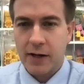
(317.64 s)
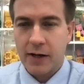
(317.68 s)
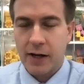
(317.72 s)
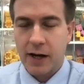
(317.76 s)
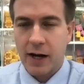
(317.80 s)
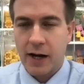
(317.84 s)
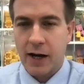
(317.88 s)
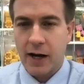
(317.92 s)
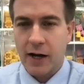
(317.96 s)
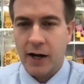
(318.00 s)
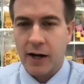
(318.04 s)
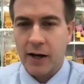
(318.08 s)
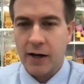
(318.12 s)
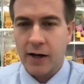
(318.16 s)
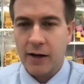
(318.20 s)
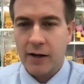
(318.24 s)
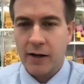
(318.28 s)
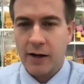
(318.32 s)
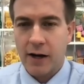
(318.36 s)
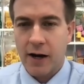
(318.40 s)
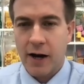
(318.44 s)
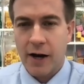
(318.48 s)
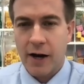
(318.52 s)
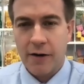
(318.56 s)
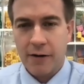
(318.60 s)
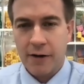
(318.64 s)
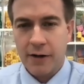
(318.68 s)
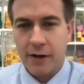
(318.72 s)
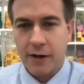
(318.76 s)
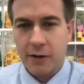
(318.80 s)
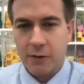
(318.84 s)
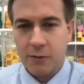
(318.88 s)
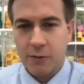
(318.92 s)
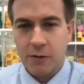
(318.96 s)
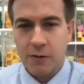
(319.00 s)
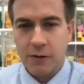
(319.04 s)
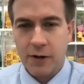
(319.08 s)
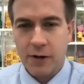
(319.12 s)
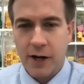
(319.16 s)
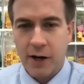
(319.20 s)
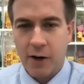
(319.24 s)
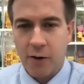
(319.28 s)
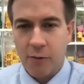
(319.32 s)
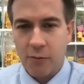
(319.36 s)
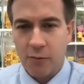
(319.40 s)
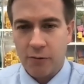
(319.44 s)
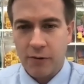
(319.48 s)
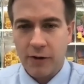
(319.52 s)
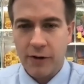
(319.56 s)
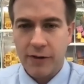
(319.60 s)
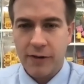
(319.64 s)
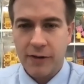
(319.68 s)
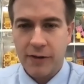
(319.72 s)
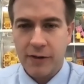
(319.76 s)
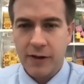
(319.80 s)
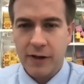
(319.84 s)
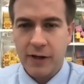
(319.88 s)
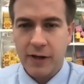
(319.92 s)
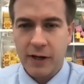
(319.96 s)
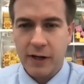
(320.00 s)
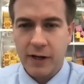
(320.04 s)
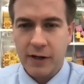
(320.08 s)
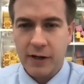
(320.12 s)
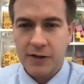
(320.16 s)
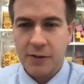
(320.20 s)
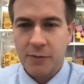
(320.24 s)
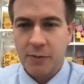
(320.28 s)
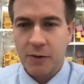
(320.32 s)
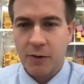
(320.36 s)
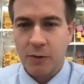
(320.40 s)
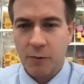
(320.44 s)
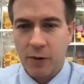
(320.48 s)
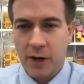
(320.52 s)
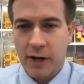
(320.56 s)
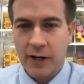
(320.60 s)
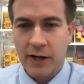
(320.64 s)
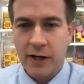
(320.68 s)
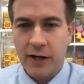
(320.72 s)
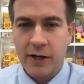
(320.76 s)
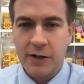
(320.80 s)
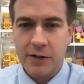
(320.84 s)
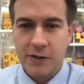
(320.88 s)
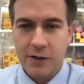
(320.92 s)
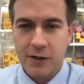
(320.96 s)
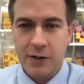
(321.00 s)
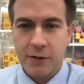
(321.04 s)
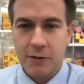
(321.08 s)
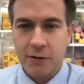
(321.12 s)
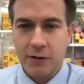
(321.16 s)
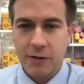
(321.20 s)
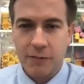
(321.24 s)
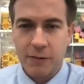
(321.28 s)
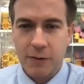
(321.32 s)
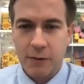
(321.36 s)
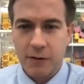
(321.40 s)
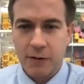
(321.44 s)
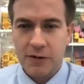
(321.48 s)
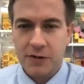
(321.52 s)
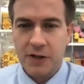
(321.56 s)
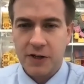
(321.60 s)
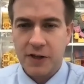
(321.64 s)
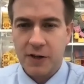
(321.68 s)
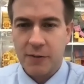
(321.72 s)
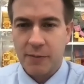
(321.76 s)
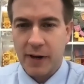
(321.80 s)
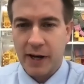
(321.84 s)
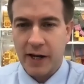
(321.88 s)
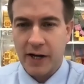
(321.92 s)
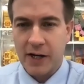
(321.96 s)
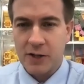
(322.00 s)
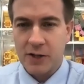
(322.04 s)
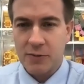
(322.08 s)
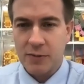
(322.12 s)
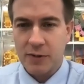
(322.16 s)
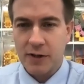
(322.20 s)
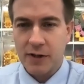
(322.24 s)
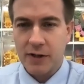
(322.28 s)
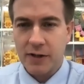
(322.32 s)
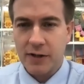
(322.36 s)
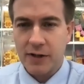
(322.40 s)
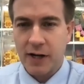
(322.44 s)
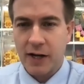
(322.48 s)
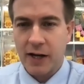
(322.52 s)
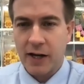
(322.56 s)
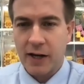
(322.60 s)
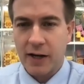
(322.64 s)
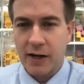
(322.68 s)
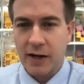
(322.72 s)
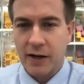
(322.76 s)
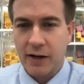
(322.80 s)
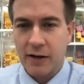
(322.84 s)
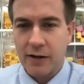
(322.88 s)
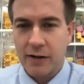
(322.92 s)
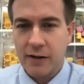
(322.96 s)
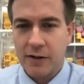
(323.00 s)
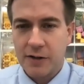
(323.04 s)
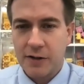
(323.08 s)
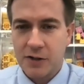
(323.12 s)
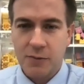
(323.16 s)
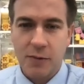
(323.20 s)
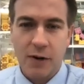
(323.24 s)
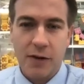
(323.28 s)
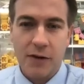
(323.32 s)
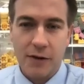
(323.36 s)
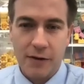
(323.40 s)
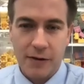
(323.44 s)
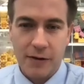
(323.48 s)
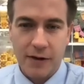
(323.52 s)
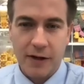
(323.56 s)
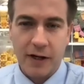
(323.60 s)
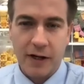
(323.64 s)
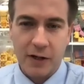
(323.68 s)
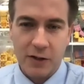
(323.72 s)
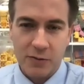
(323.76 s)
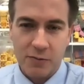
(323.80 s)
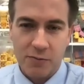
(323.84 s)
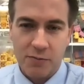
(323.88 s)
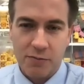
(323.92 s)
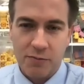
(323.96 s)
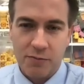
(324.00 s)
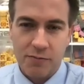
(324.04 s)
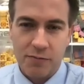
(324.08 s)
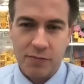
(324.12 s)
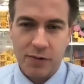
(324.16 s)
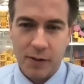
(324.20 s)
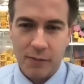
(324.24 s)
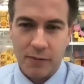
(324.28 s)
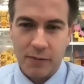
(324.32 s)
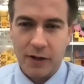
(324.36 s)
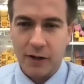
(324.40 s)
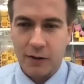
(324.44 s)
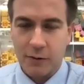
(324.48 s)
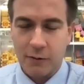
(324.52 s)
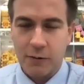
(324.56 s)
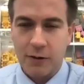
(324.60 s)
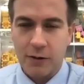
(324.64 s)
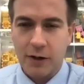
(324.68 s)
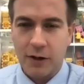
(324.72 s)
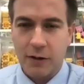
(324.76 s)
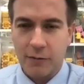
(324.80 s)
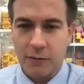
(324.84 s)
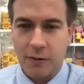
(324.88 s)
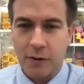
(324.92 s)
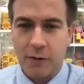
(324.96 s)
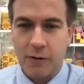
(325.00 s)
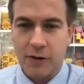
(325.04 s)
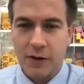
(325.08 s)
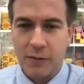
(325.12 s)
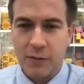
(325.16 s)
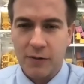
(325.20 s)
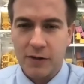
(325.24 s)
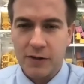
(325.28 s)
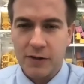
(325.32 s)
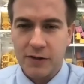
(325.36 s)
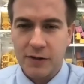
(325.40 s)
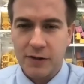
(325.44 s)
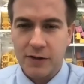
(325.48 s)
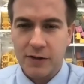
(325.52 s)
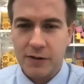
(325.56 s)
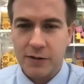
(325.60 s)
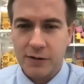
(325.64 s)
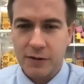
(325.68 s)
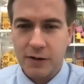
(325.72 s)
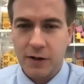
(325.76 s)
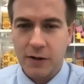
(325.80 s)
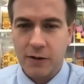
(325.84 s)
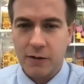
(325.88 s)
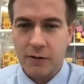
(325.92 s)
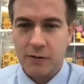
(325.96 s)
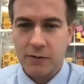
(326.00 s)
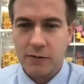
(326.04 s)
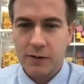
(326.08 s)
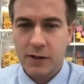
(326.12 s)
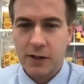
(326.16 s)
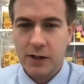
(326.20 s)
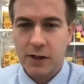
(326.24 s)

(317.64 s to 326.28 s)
hiring a crew to help with the some of the weddings, and you can focus on the management and some other things, probably including growing the business. So